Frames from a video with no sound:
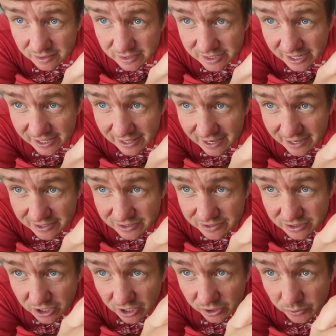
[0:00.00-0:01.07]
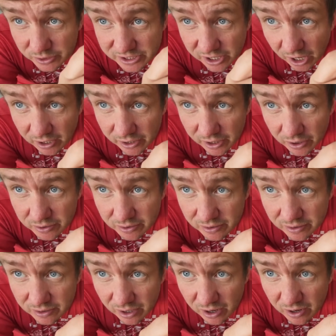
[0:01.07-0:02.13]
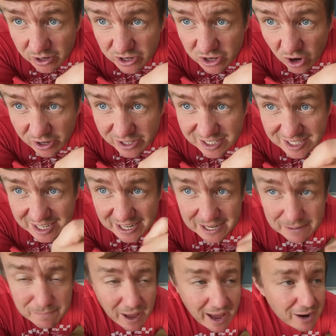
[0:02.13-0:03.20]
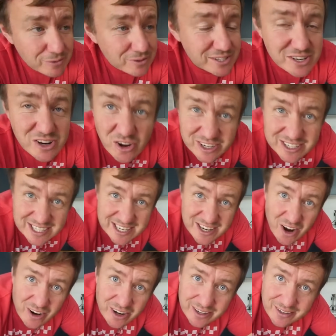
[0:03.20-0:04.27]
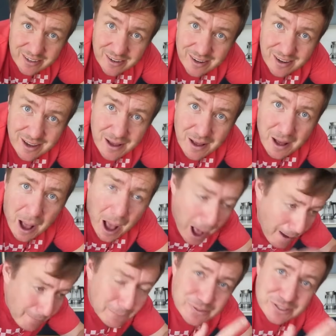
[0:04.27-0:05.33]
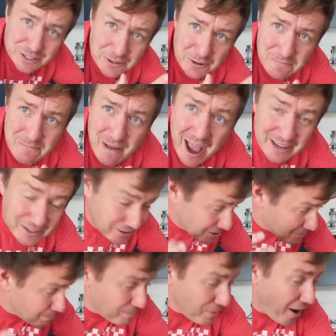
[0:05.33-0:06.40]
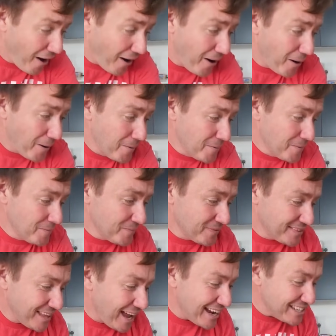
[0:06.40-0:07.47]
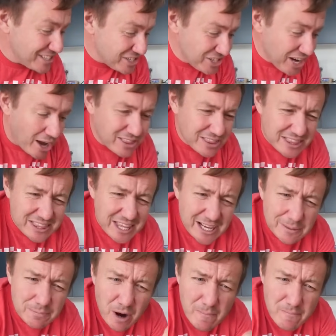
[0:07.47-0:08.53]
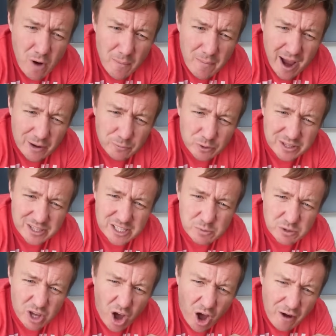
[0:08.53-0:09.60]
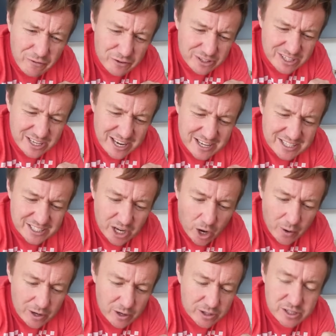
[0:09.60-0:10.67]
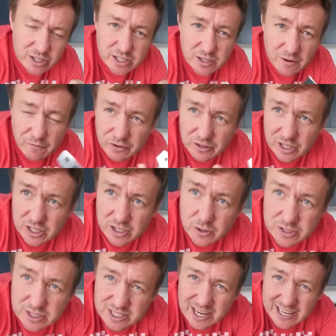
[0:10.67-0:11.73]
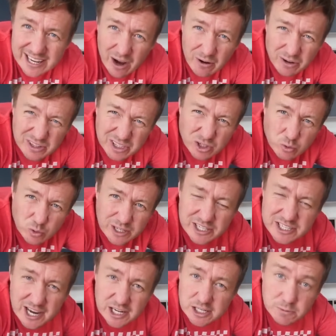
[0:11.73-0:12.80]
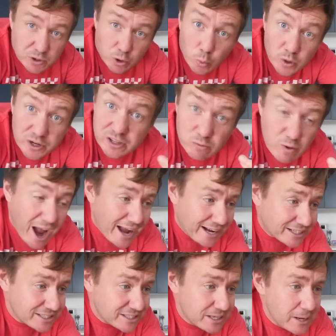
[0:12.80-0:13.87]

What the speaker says: You see it there? Turquoise colour though. £19.99. Absolute madness, but that is, I think my mum had one of these with her oven years ago. It looks like something that you use to take out like the grill attachment or one of the racks.